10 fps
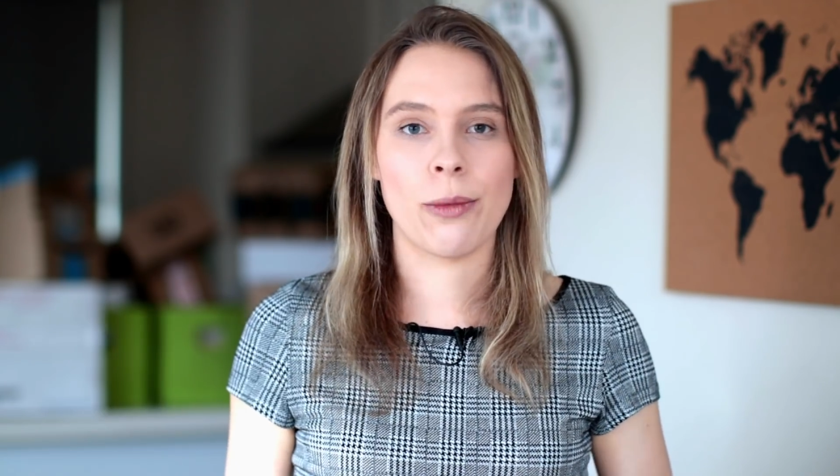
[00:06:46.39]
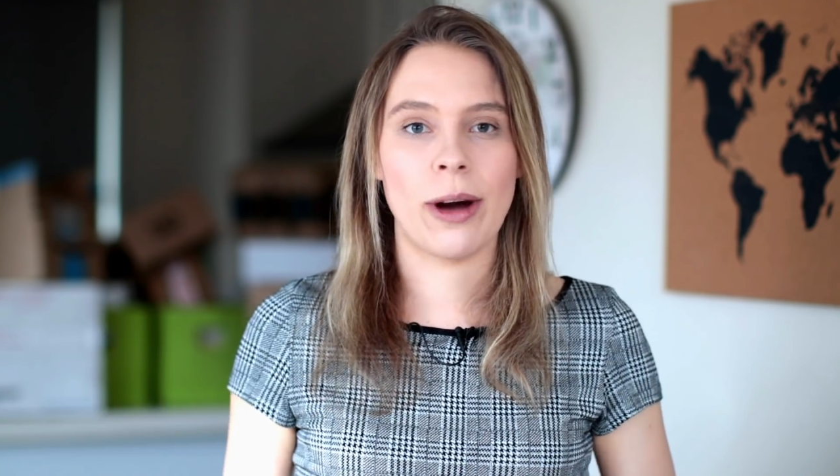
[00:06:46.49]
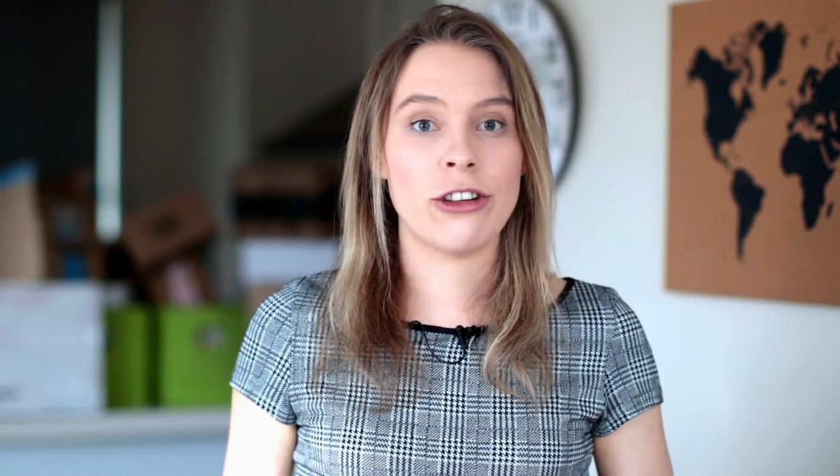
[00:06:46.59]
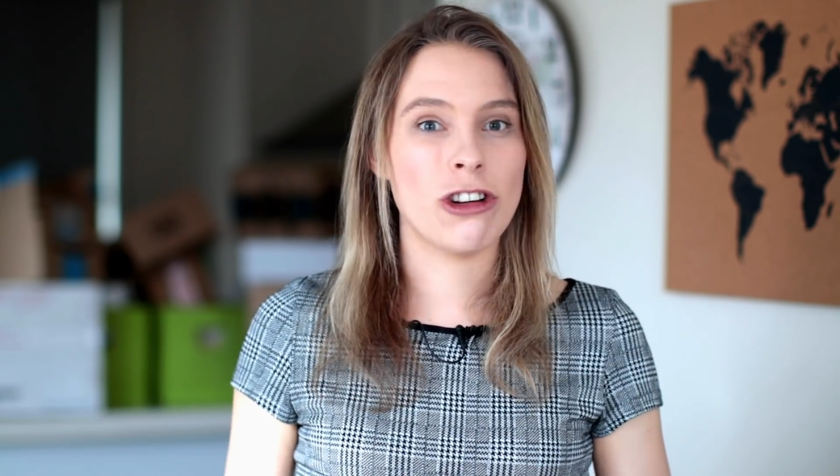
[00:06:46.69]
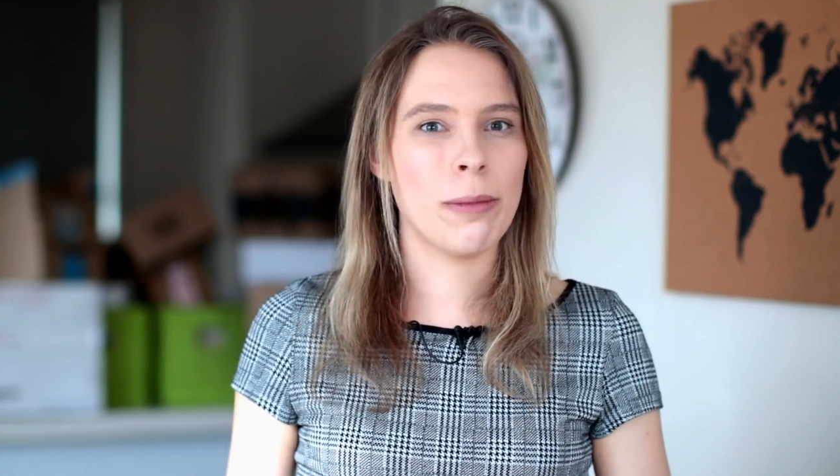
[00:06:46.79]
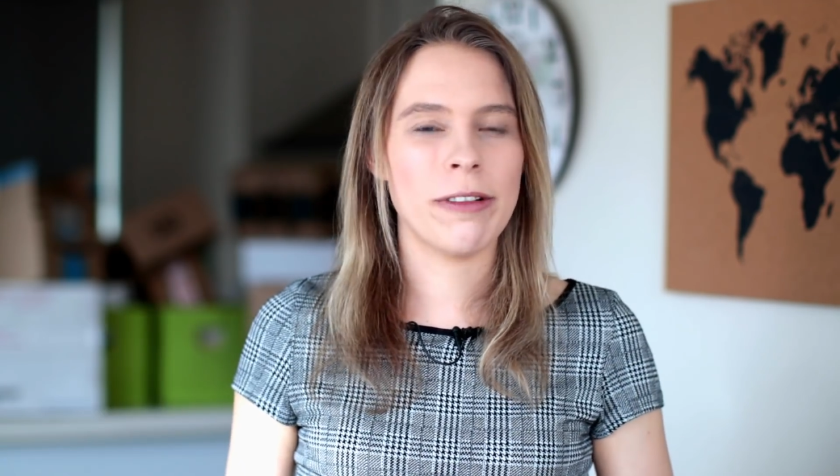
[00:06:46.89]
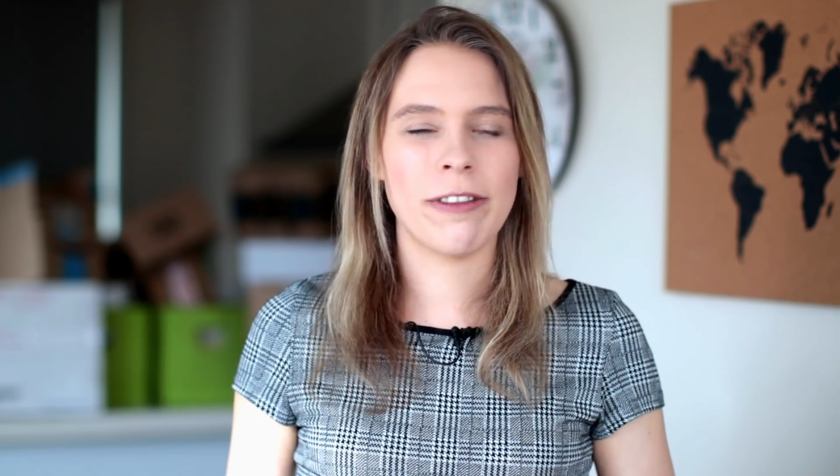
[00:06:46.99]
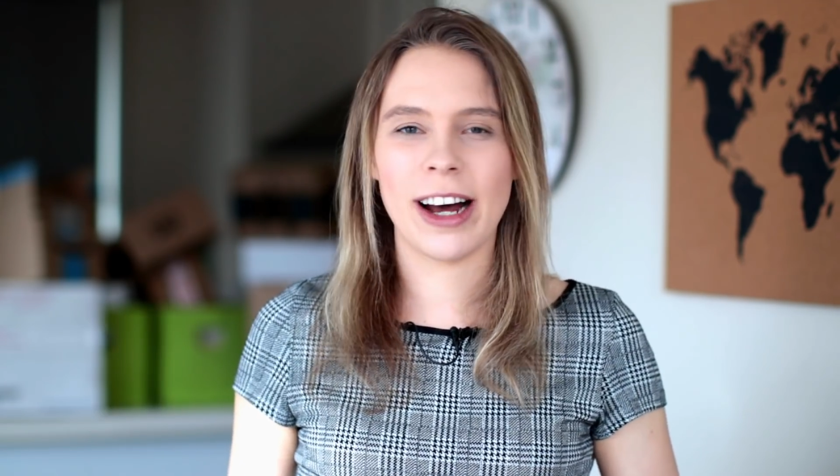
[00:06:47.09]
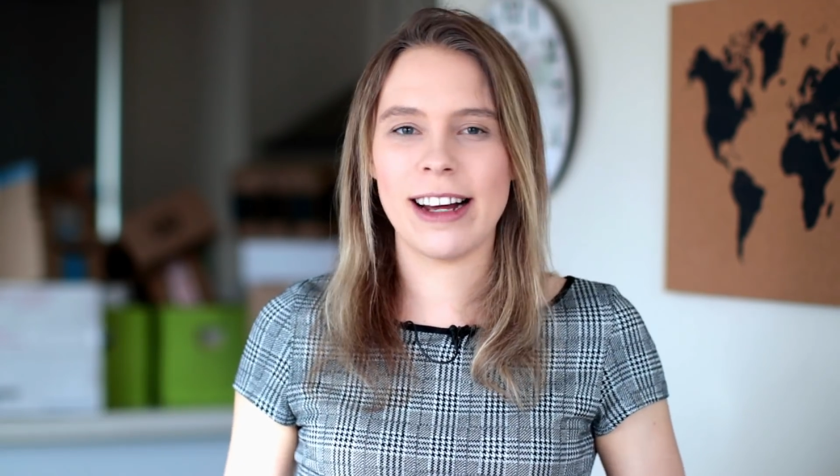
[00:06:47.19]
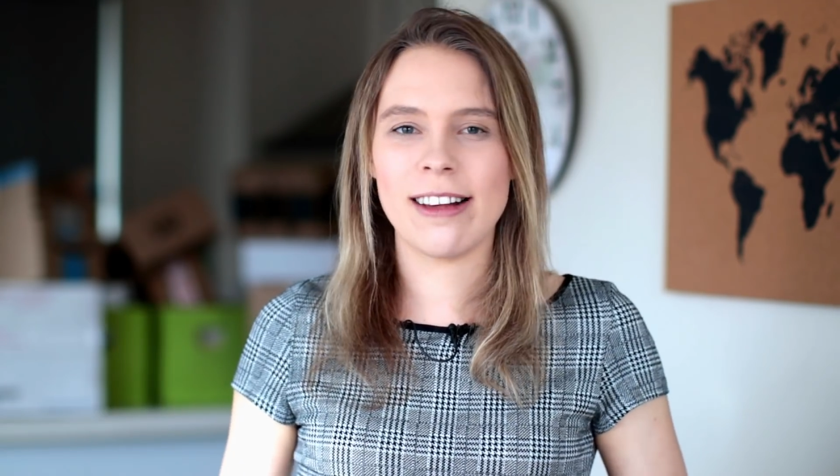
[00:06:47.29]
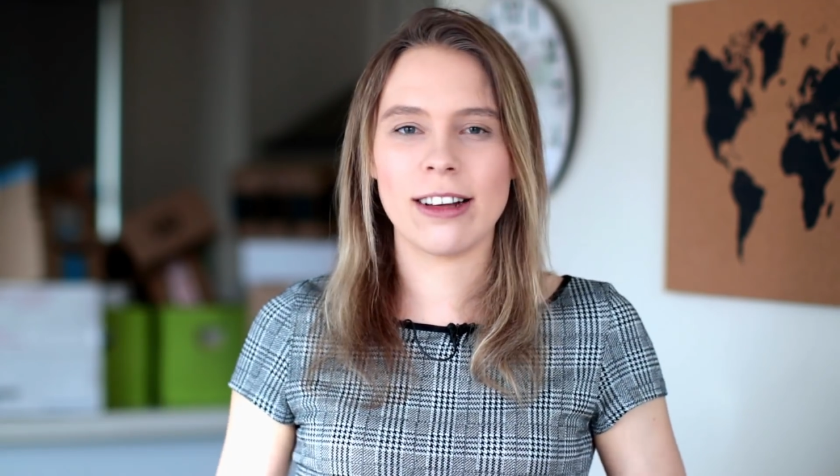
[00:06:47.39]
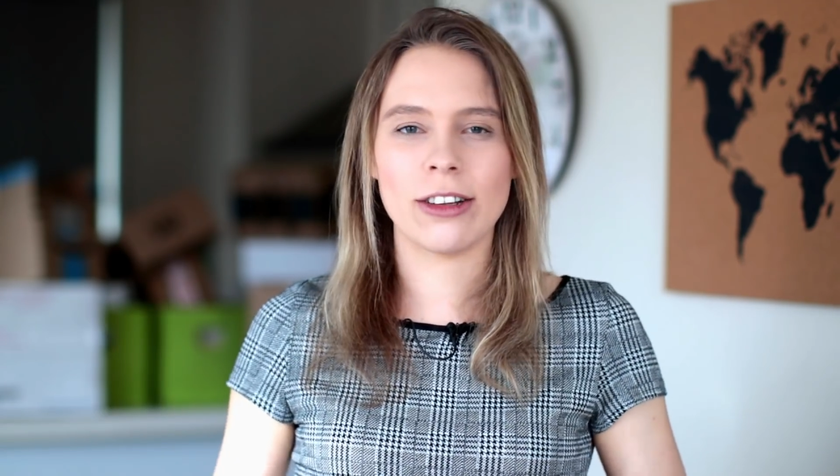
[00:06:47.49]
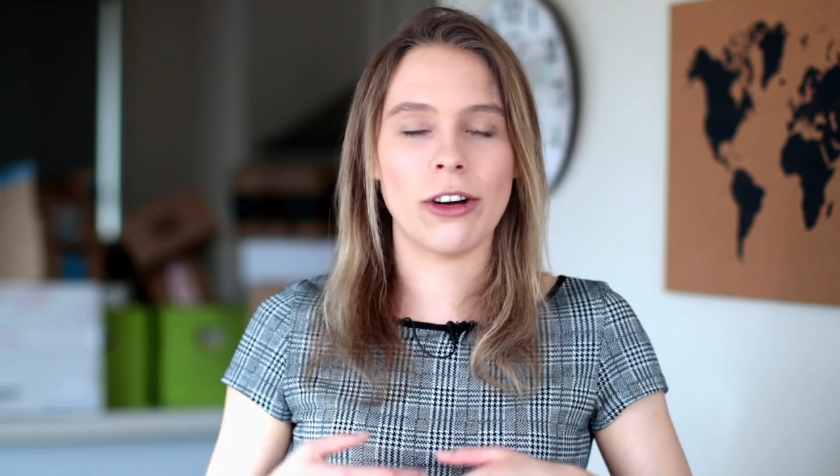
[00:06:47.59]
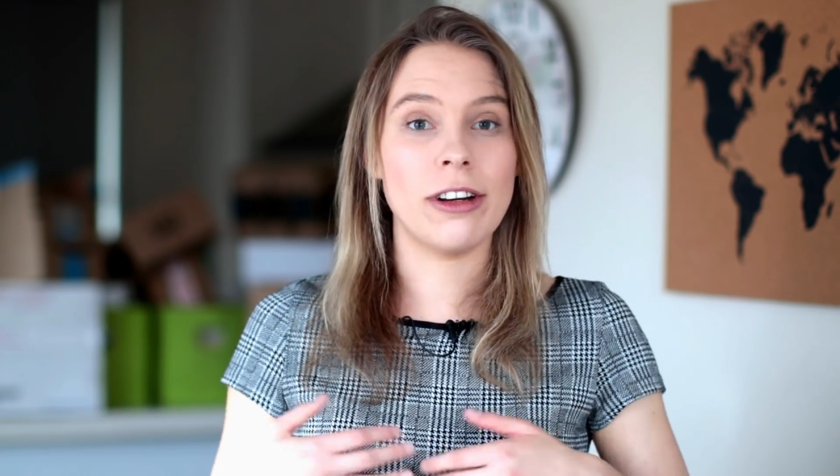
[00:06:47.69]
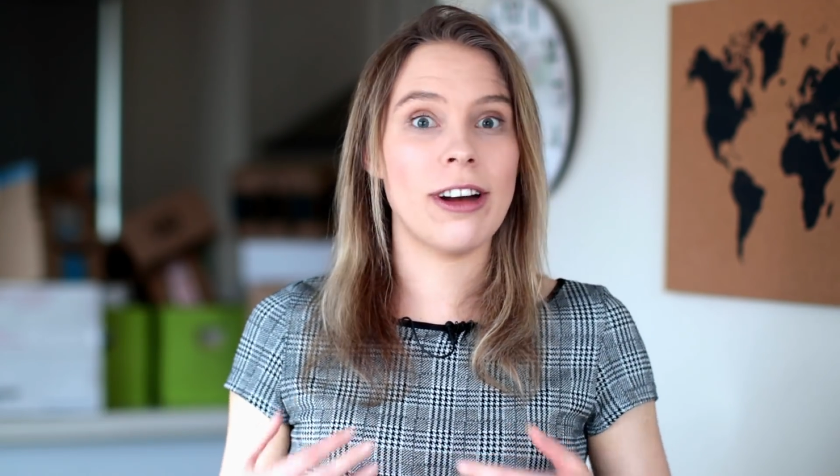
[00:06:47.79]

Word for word: why Shopify is a lot